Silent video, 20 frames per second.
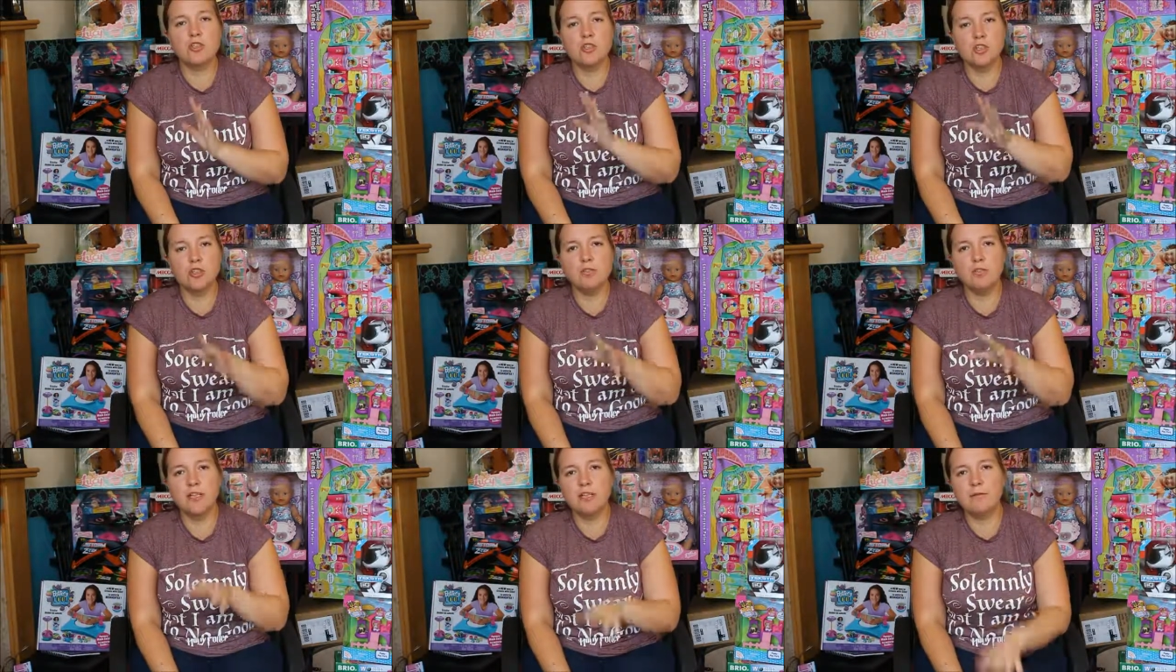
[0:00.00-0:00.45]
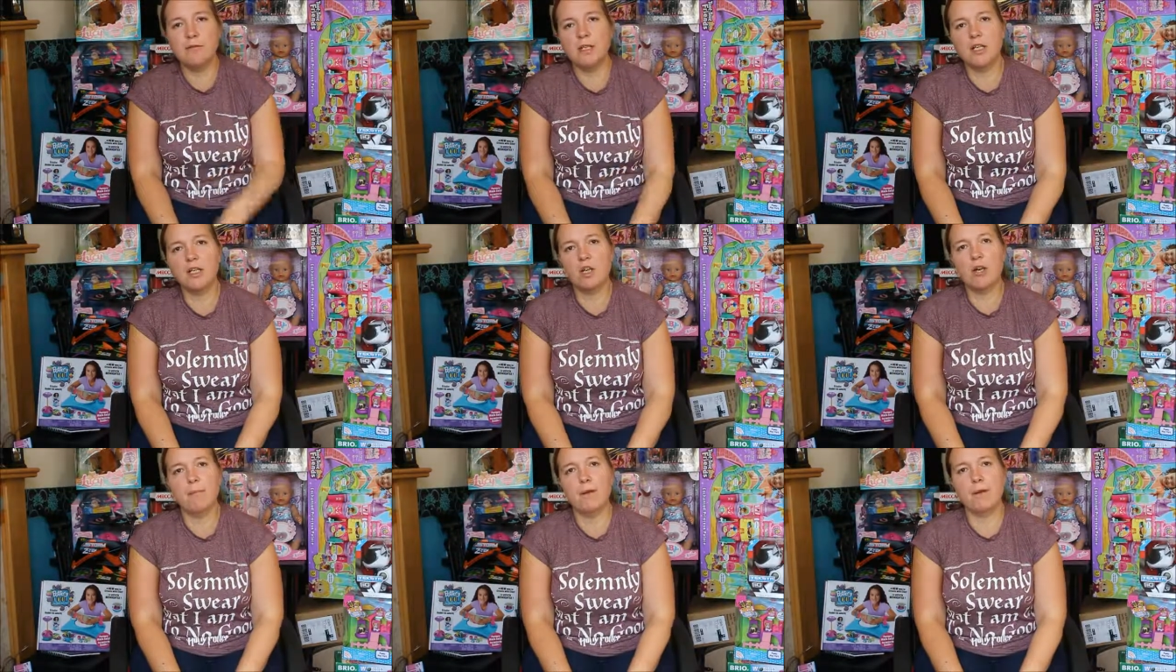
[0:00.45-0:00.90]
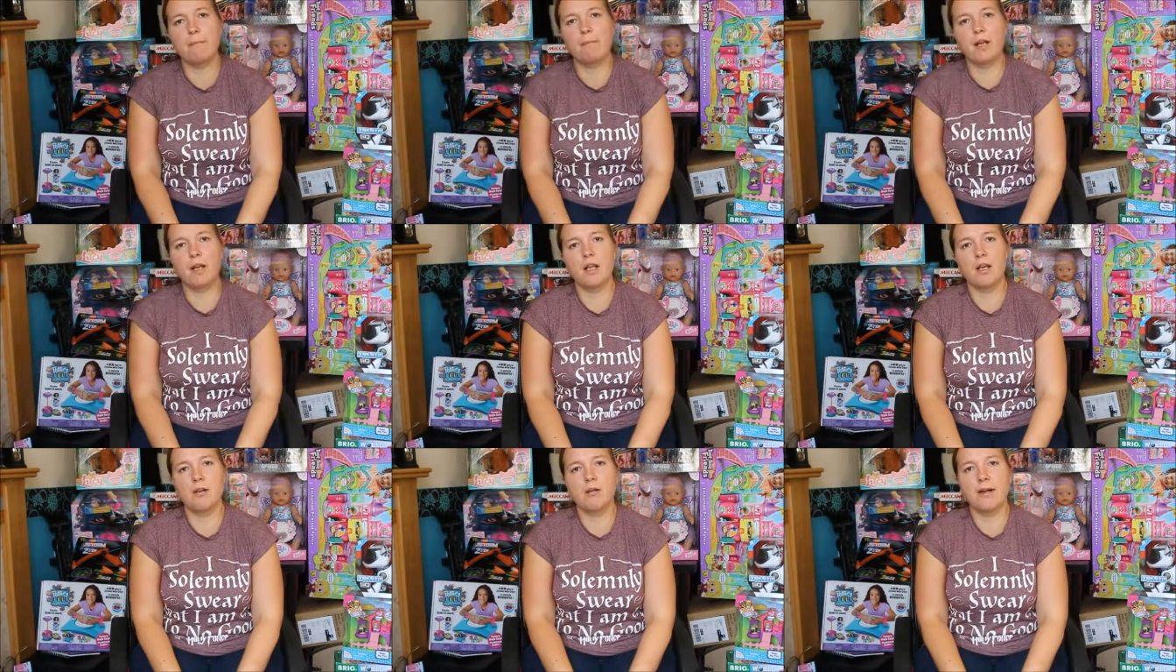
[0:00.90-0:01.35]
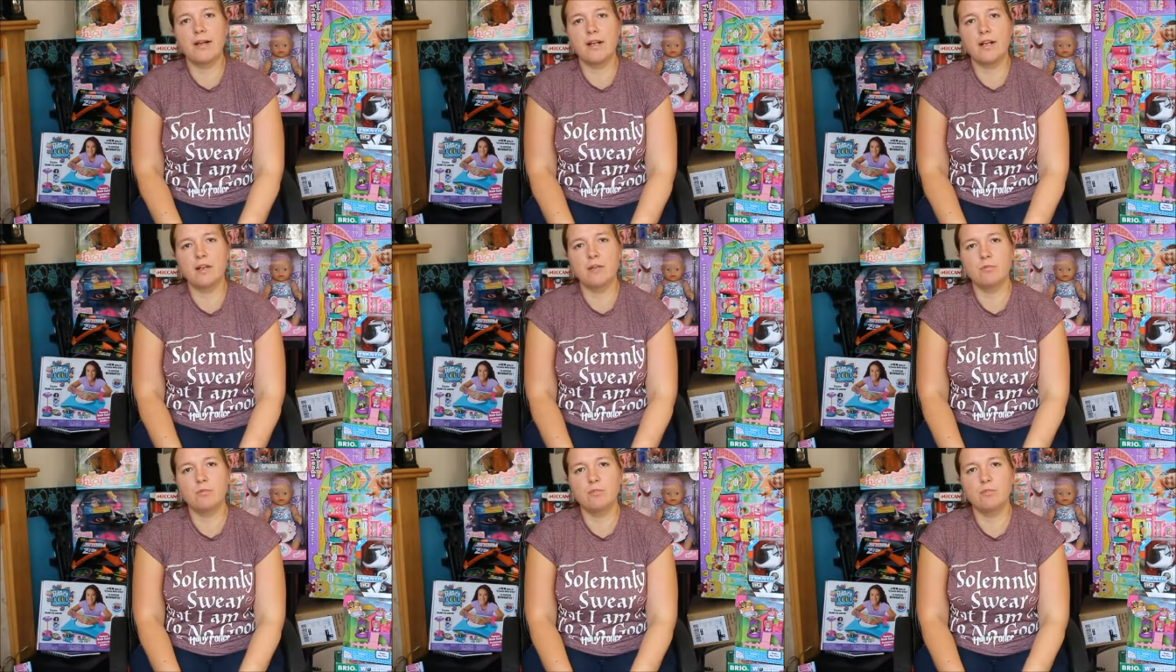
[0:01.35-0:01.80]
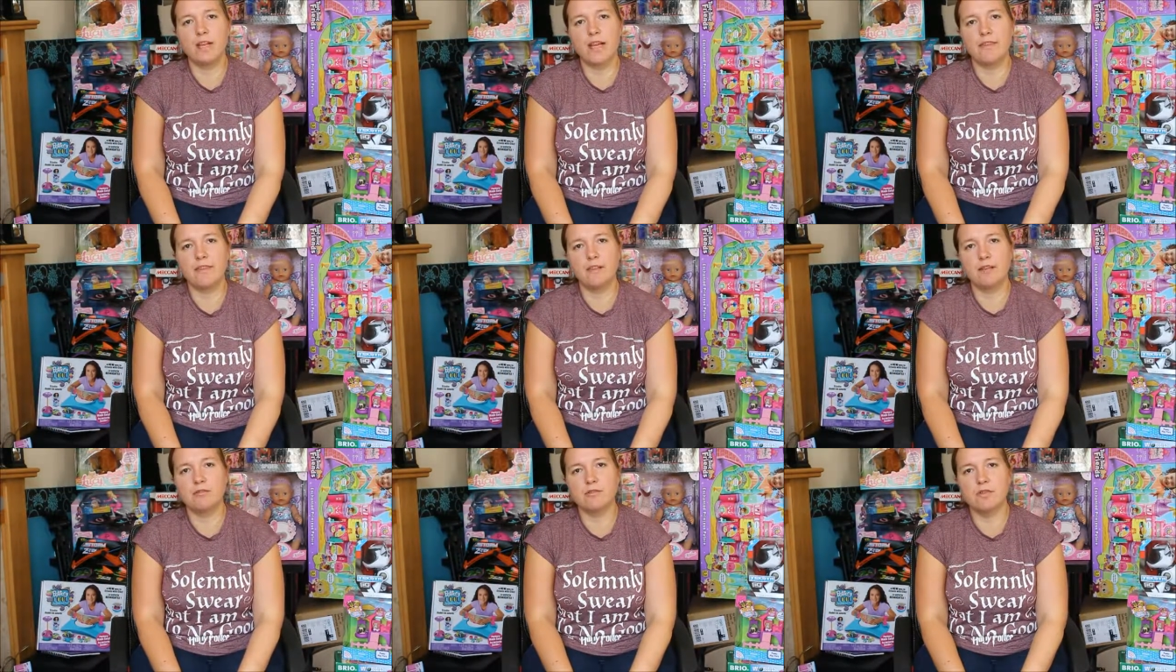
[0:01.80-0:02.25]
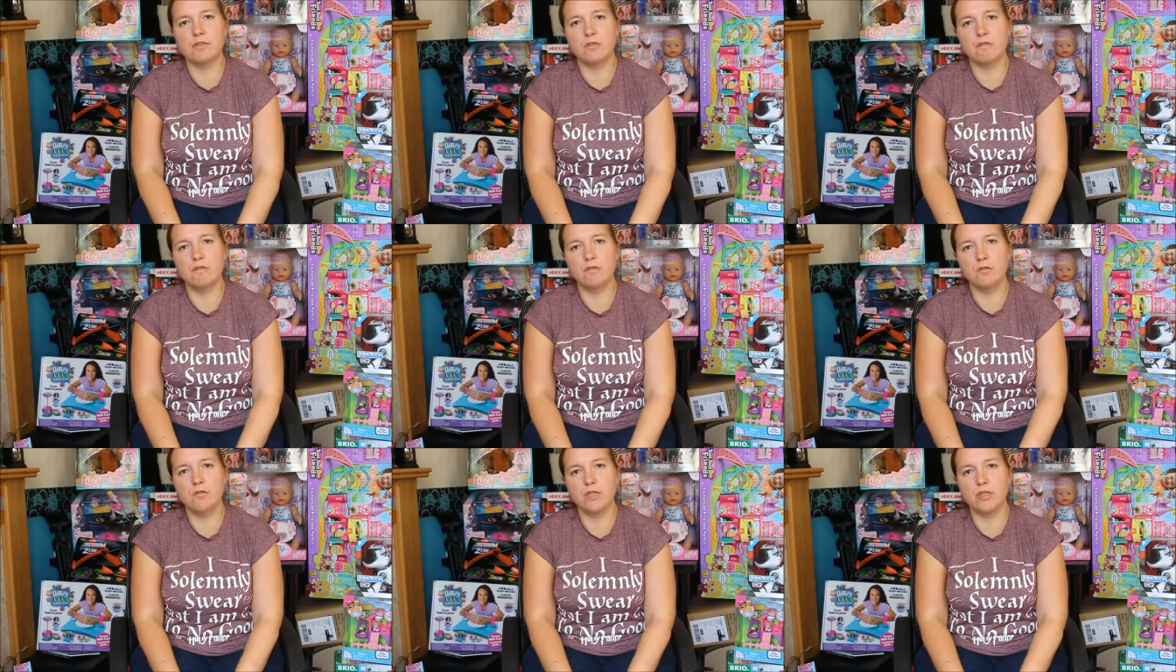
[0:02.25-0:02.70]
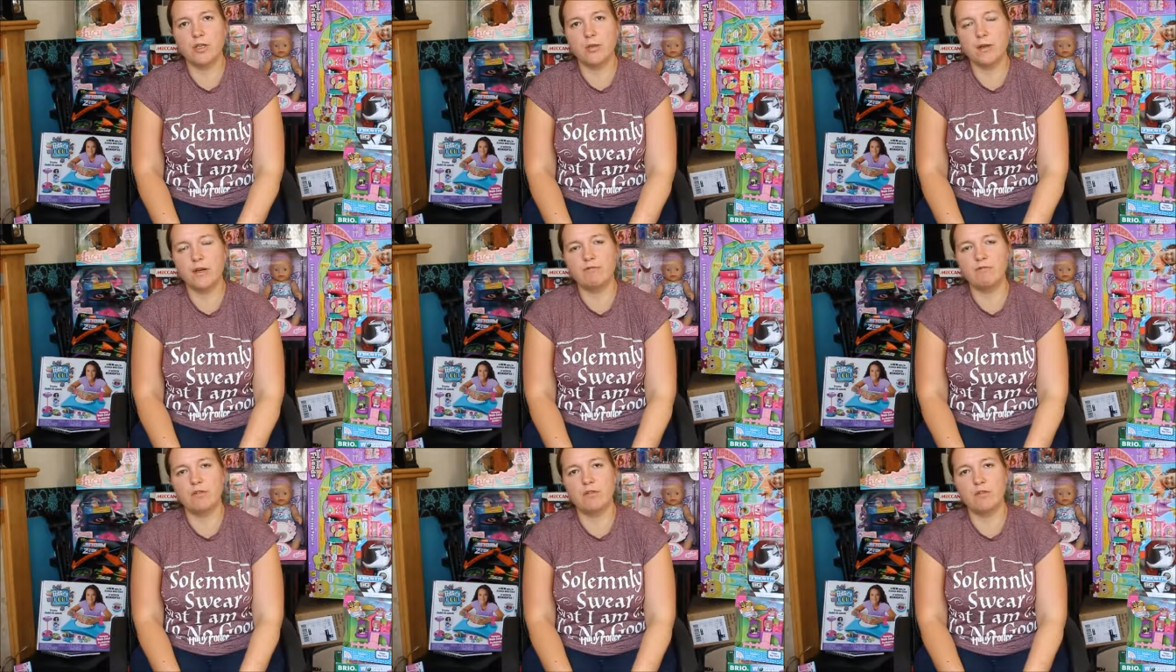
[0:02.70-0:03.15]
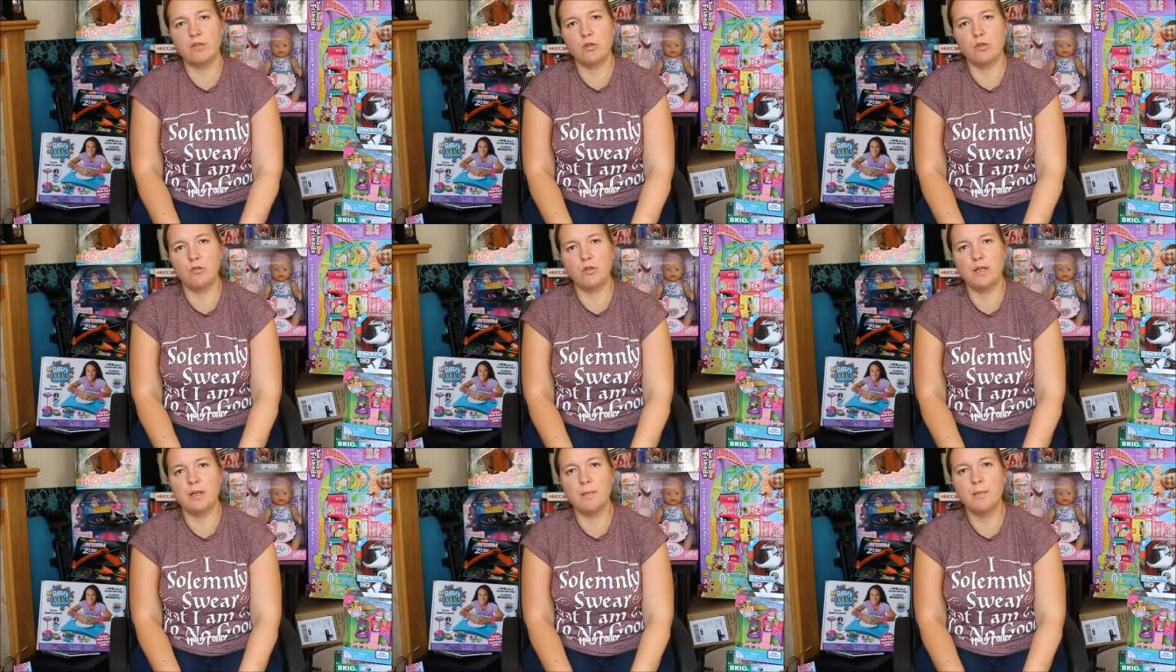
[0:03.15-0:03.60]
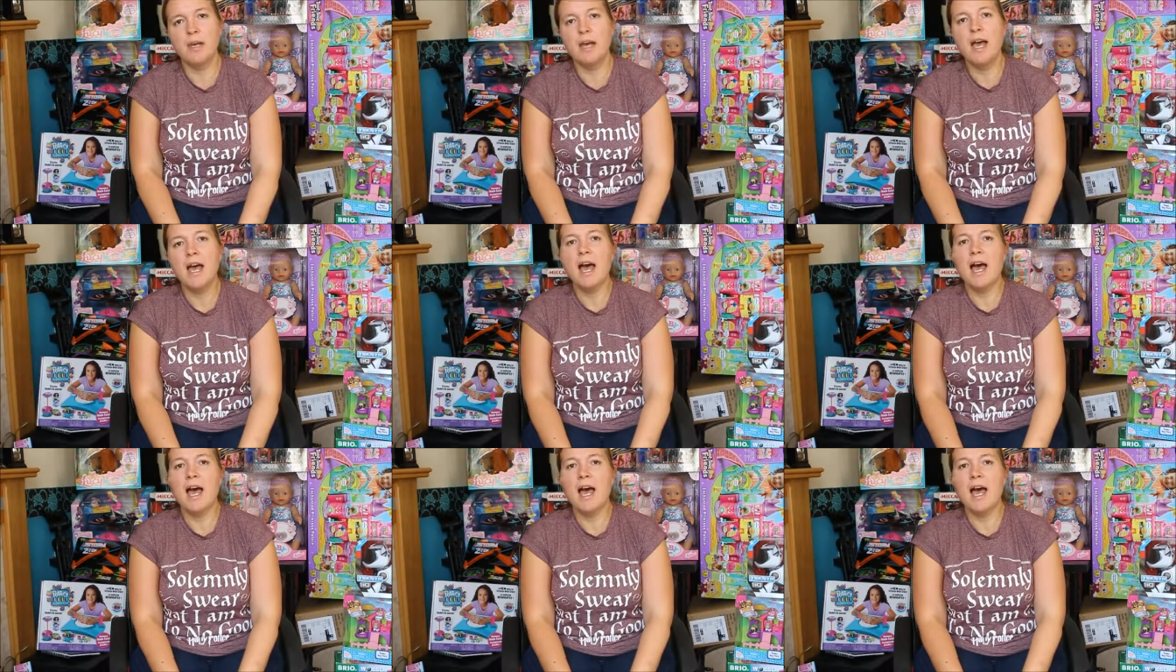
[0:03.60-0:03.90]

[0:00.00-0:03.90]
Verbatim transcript: do leave me a comment below and I will get those for you and review them.